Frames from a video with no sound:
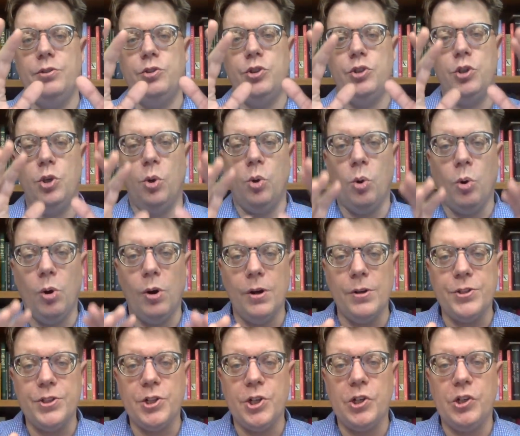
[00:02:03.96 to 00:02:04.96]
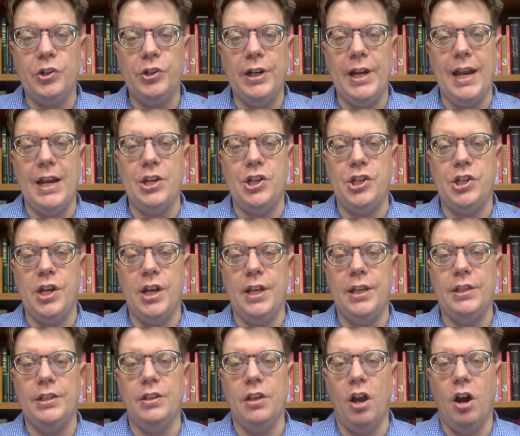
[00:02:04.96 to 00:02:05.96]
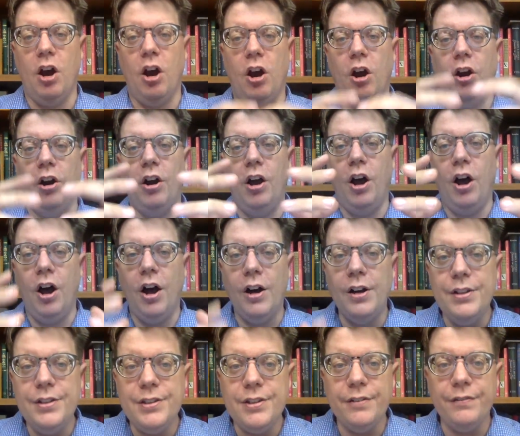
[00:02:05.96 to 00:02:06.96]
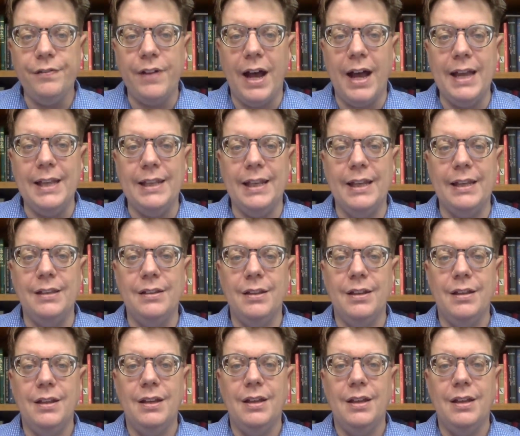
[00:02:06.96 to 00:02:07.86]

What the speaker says: towards creation are undivided,